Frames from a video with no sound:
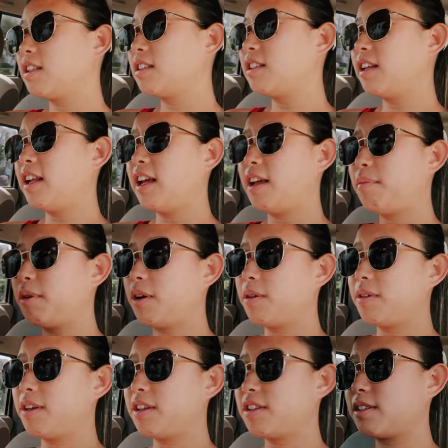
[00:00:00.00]
today I'm
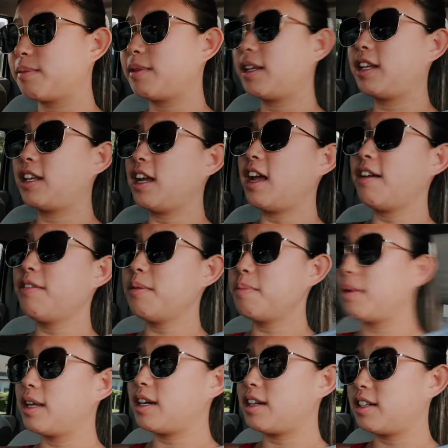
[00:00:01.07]
going because I'm like I haven't
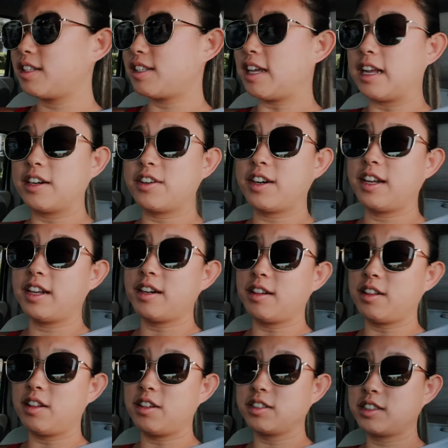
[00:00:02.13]
been on a Saturday in a
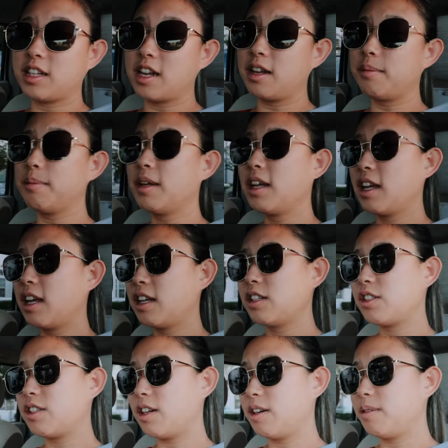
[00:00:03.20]
long time
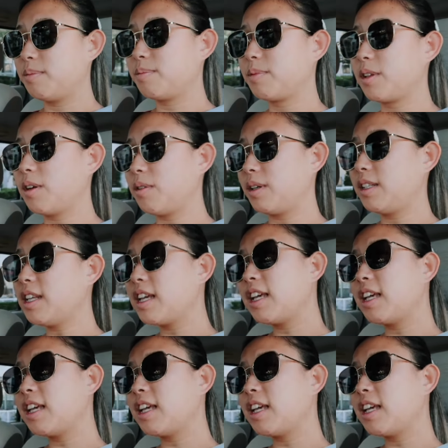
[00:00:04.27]
so going to